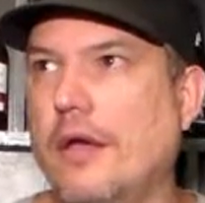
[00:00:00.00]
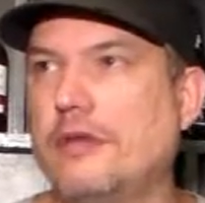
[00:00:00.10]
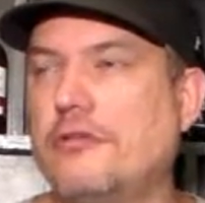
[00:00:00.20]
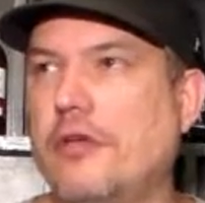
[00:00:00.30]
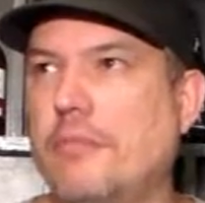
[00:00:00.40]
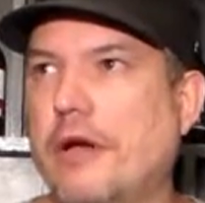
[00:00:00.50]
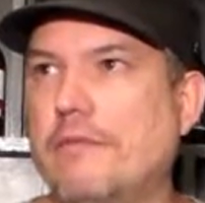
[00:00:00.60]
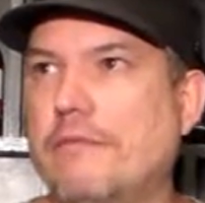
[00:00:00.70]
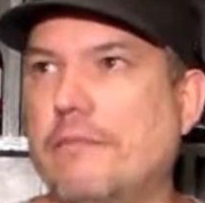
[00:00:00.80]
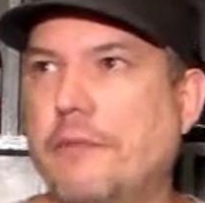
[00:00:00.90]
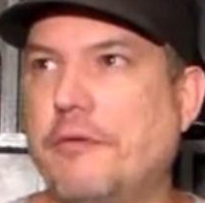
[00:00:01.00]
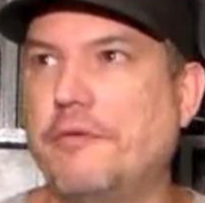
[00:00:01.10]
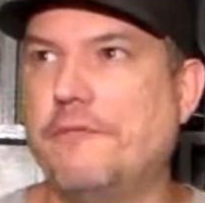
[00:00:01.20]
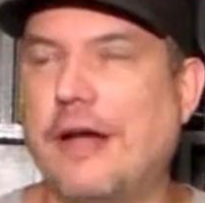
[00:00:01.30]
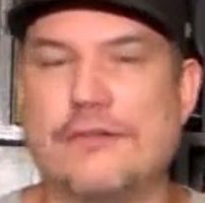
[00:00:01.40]
I say about maybe
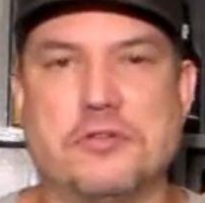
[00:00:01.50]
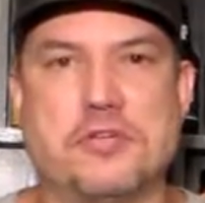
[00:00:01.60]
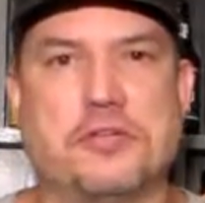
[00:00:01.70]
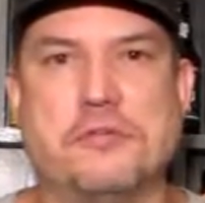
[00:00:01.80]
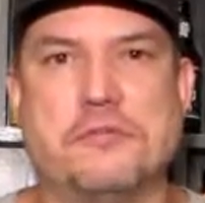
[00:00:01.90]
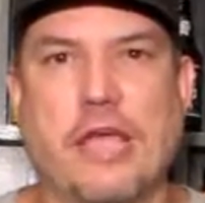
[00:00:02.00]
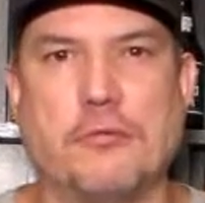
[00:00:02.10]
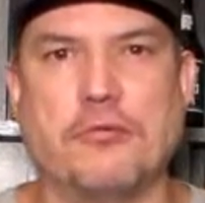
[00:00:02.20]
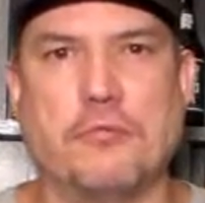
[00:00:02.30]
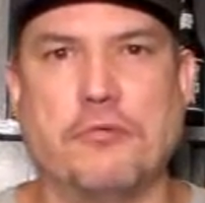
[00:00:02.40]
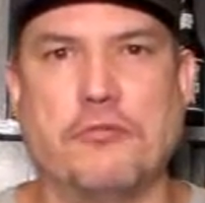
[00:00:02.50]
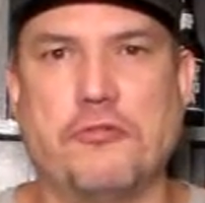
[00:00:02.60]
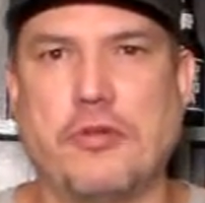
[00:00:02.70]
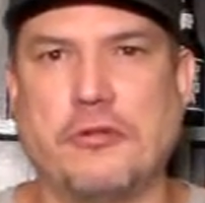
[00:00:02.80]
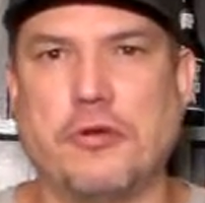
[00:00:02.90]
5 or 6
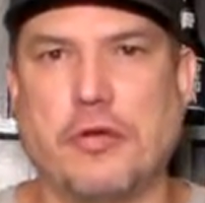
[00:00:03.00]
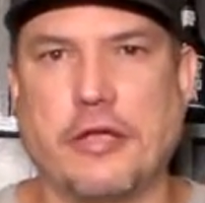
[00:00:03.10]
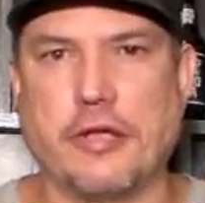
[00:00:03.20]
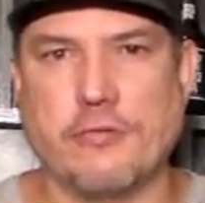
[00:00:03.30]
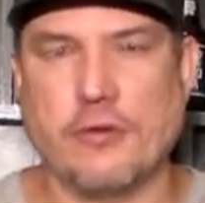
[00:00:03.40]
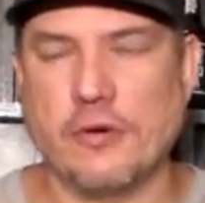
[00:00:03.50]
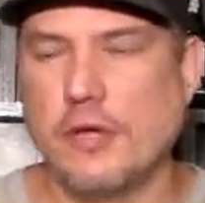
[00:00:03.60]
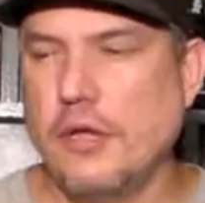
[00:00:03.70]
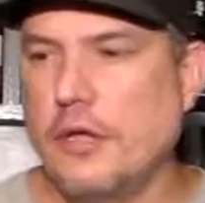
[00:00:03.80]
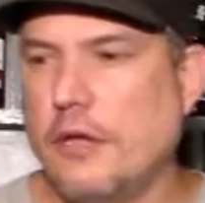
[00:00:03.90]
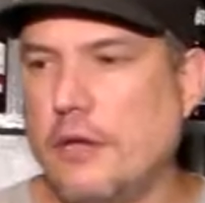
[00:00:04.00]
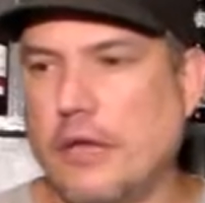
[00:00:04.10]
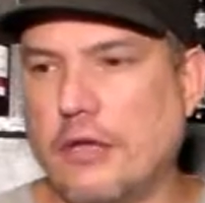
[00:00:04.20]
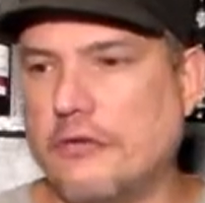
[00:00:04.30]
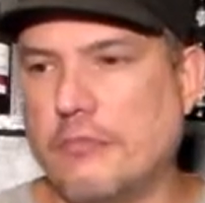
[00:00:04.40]
tablespoons, that's all I give her.
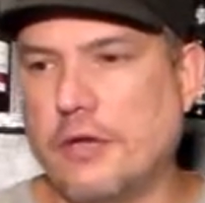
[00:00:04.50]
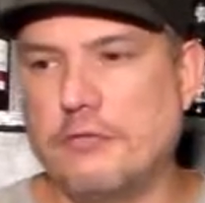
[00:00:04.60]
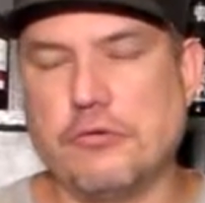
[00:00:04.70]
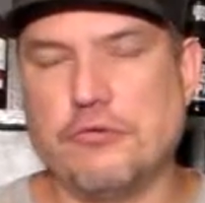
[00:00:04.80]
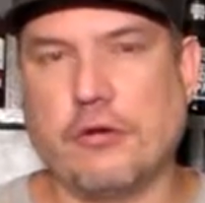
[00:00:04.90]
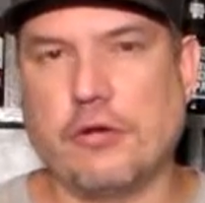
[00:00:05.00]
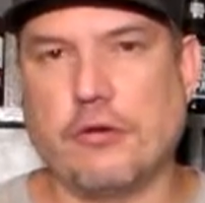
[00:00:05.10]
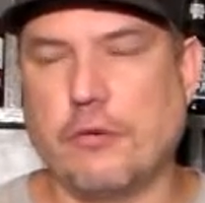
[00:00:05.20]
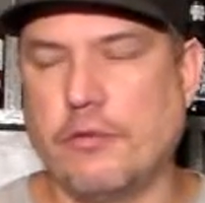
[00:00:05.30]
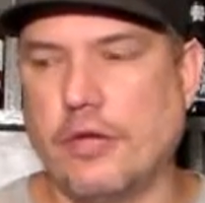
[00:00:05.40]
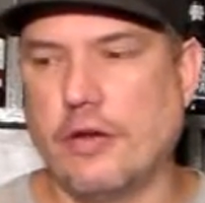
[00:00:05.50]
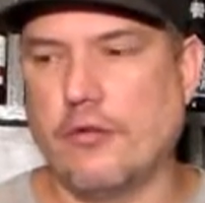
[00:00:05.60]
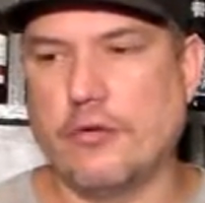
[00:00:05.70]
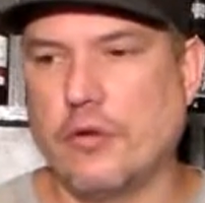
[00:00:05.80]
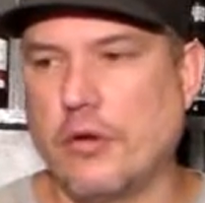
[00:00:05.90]
And sometimes she'll drink it all, but that
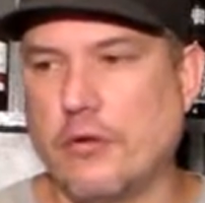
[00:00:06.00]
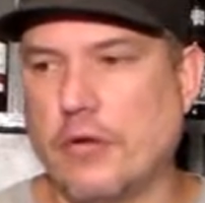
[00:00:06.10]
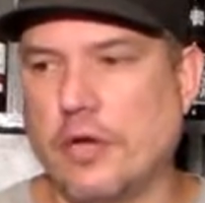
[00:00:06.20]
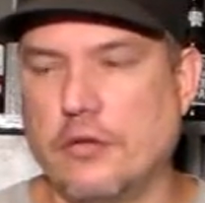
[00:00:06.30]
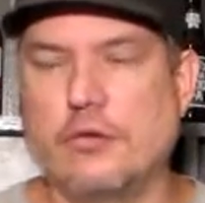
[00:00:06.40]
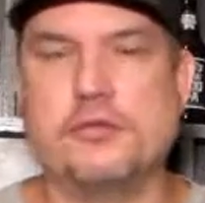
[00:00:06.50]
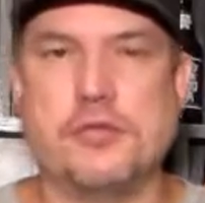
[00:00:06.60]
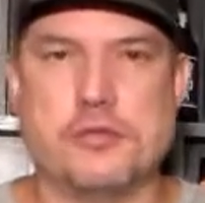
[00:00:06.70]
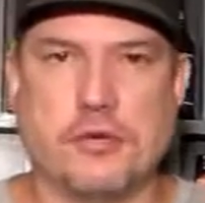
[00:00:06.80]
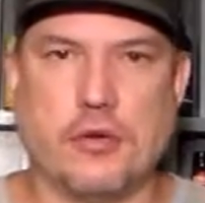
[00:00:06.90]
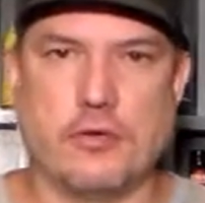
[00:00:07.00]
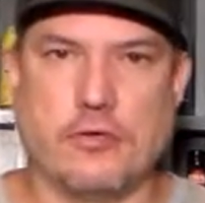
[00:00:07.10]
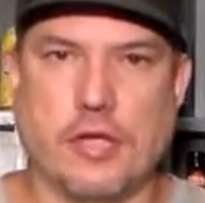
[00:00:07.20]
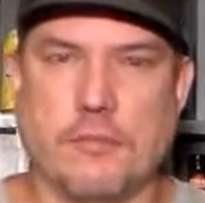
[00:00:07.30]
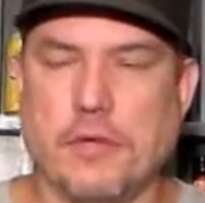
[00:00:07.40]
other dog, Lucy's the
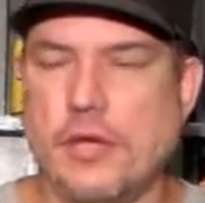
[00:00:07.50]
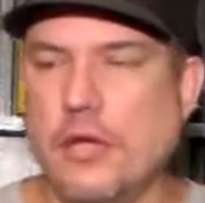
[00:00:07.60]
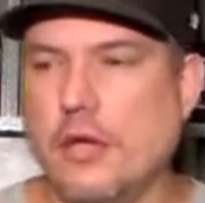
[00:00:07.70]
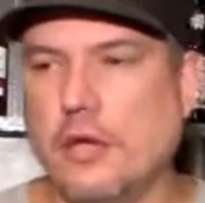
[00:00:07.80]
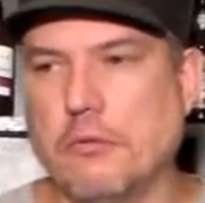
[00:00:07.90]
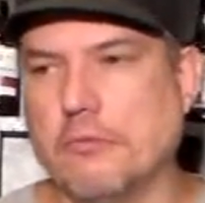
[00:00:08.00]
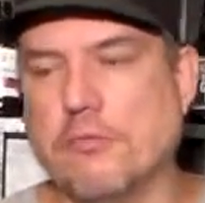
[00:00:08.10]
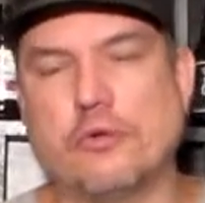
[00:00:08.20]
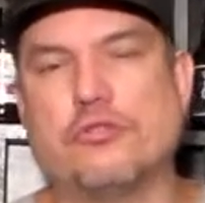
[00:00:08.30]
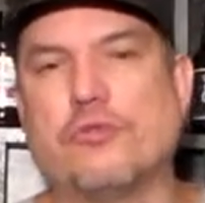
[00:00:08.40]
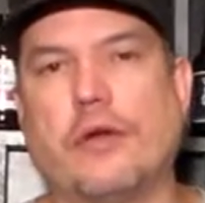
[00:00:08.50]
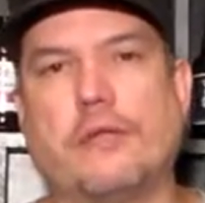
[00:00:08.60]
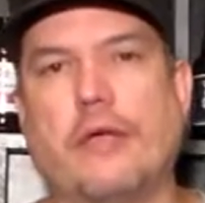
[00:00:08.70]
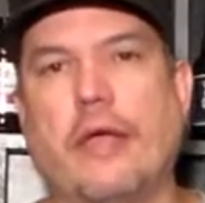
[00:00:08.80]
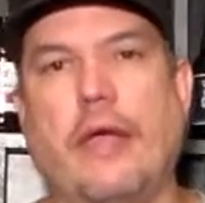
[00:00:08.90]
dog's name, and will
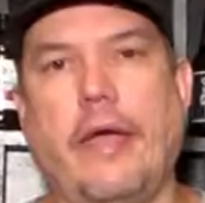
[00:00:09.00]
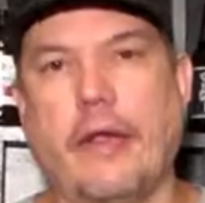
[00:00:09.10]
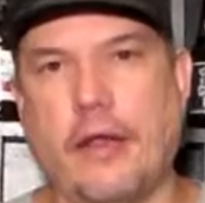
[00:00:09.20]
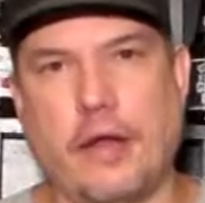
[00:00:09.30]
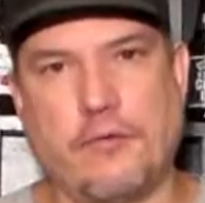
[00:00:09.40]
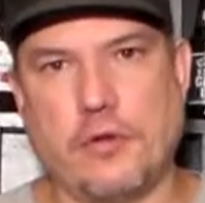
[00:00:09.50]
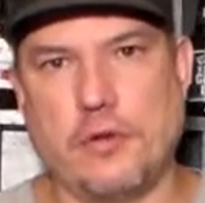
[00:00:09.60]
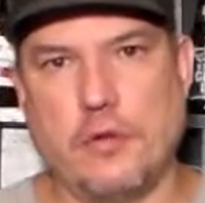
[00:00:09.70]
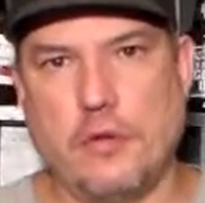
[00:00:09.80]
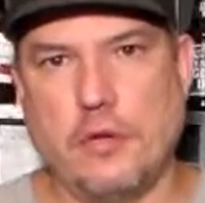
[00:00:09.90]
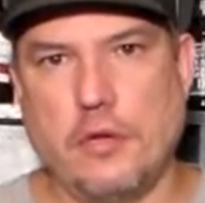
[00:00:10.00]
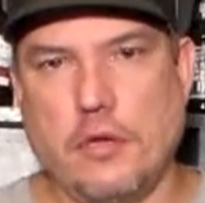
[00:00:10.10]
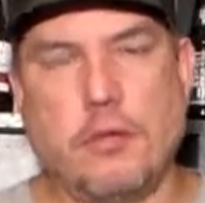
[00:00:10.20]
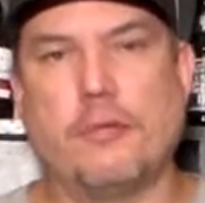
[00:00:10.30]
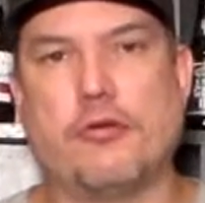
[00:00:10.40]
drink the hell out of it.
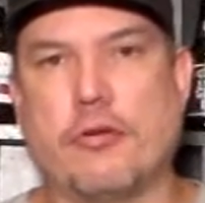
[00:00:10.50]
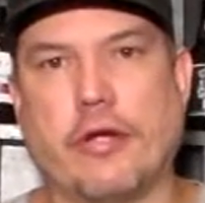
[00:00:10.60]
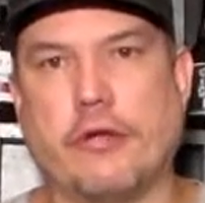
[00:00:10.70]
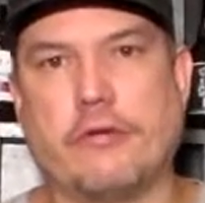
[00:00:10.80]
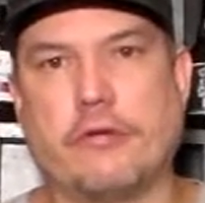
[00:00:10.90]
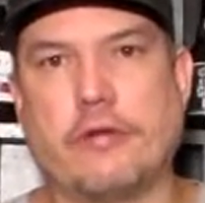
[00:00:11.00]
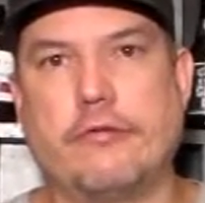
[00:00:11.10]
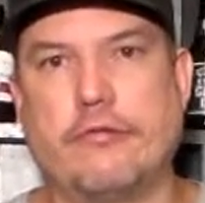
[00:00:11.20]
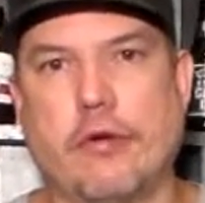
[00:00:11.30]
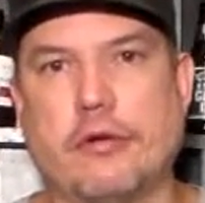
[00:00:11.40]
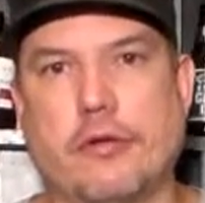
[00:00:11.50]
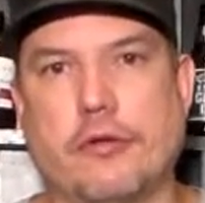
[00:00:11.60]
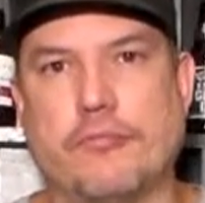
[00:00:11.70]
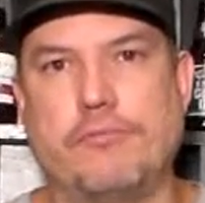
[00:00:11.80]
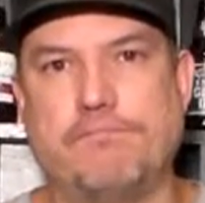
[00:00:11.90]
She'll probably drink it until she gets drunk
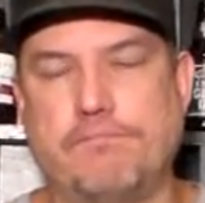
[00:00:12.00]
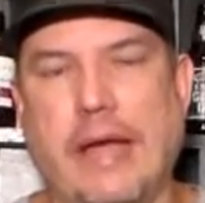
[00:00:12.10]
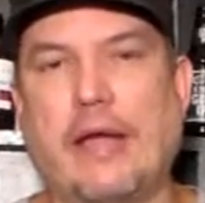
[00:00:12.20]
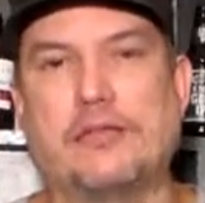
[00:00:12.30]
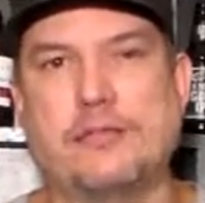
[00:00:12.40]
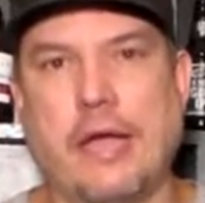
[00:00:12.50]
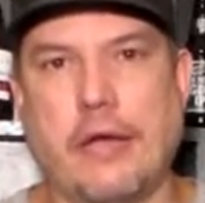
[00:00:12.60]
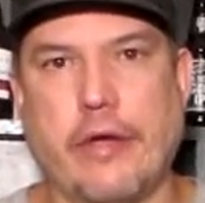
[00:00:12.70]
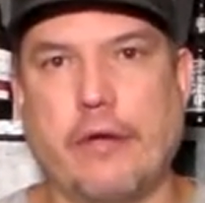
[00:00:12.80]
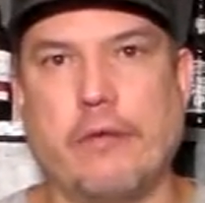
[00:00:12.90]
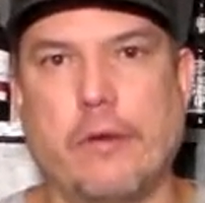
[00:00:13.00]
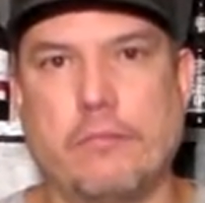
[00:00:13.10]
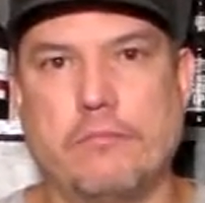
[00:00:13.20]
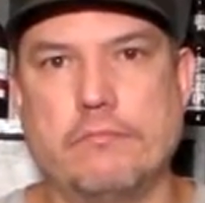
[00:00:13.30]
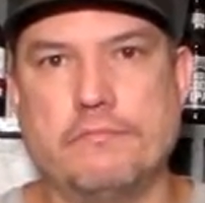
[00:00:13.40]
and just passes out. I don't know.
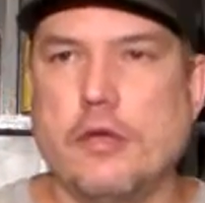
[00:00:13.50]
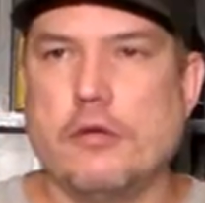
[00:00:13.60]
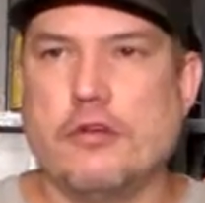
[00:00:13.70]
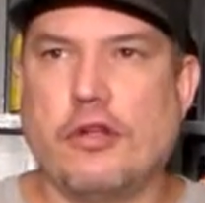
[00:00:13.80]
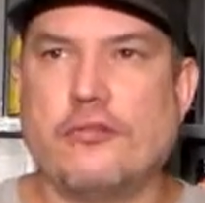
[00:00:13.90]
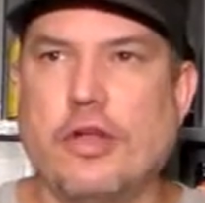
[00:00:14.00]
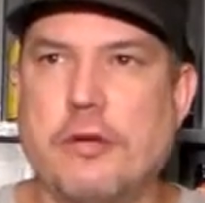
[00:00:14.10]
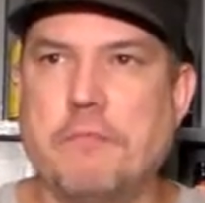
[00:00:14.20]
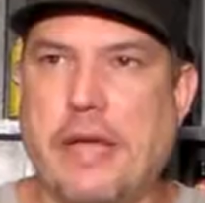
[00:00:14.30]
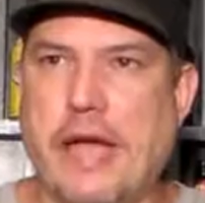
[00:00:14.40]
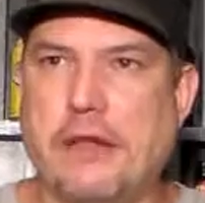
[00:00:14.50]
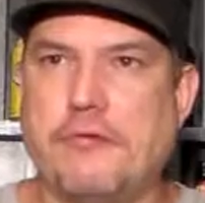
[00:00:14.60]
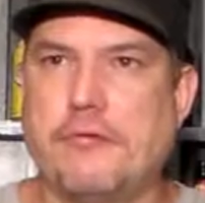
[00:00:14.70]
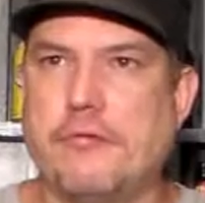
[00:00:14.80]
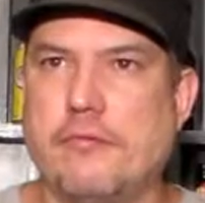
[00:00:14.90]
She doesn't like
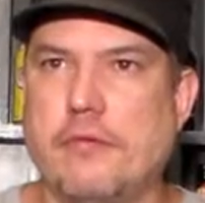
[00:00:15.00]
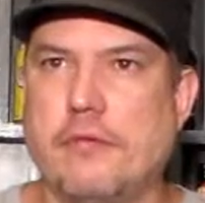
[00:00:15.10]
baths,